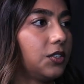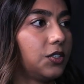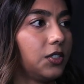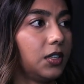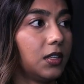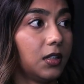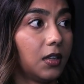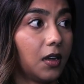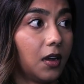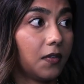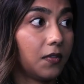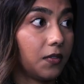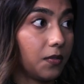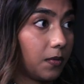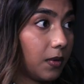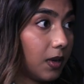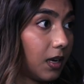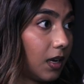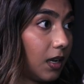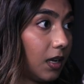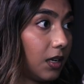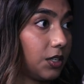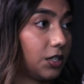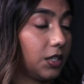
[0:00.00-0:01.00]
She loved
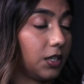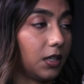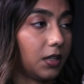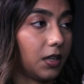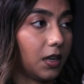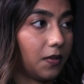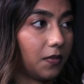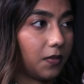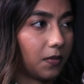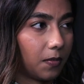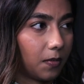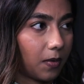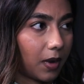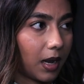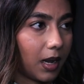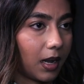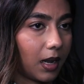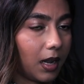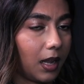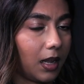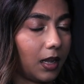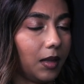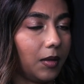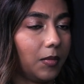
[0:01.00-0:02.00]
reading. She loved
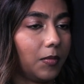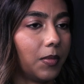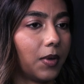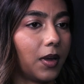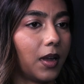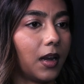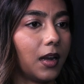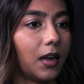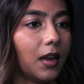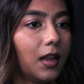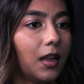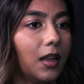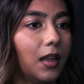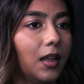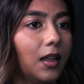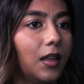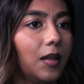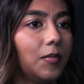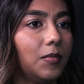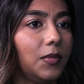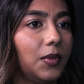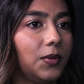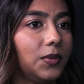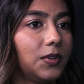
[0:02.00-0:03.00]
writing, but
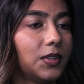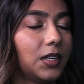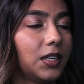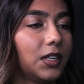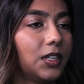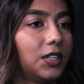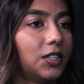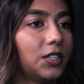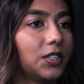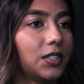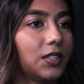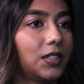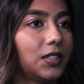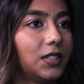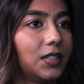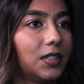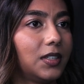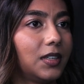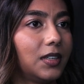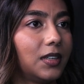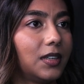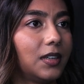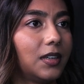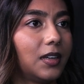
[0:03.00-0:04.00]
music
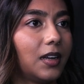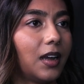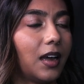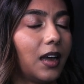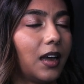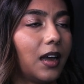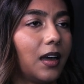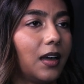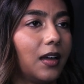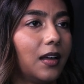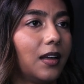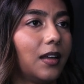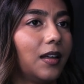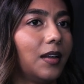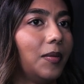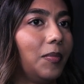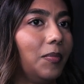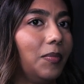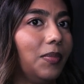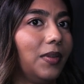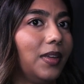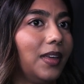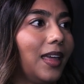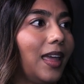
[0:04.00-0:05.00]
just
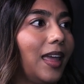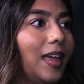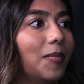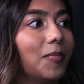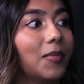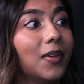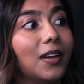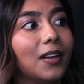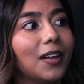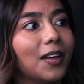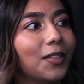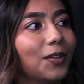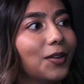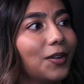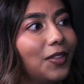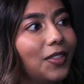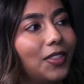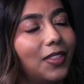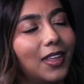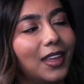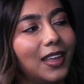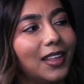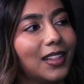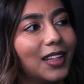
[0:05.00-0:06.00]
became another
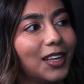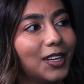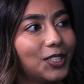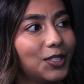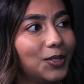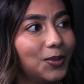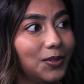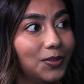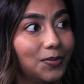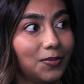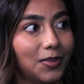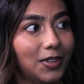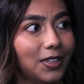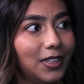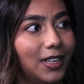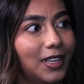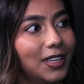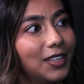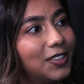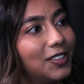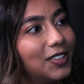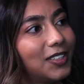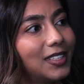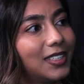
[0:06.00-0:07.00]
thing that she was really
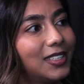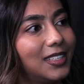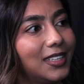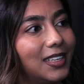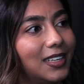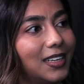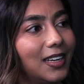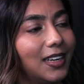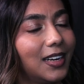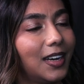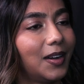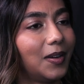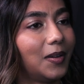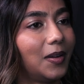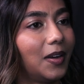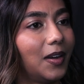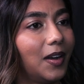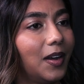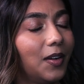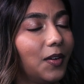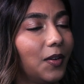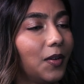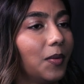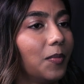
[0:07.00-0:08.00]
interested in.
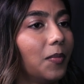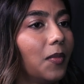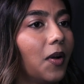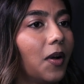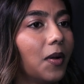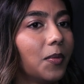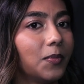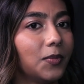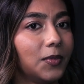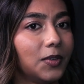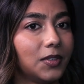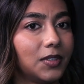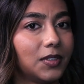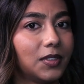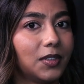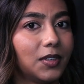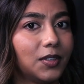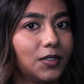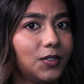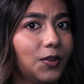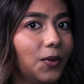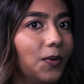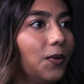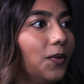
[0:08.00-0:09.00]
And her mom was
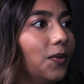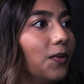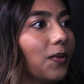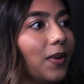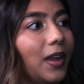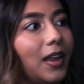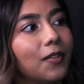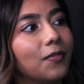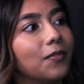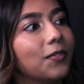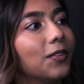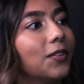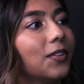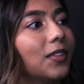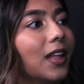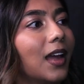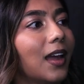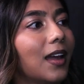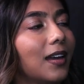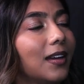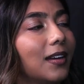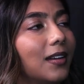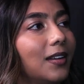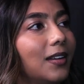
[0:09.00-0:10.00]
so grateful
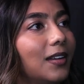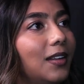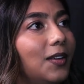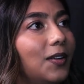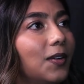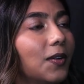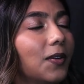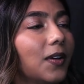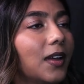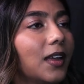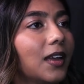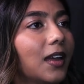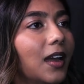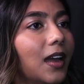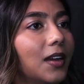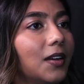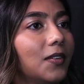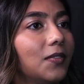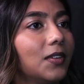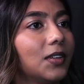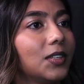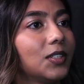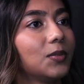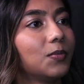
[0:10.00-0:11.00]
that, you know, I kind
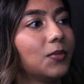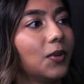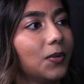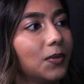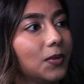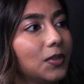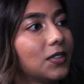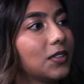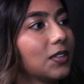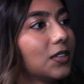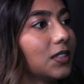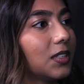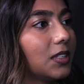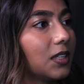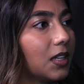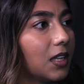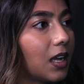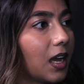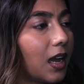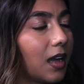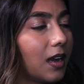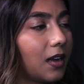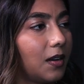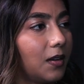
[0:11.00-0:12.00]
of exposed her to
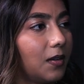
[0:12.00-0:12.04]
that.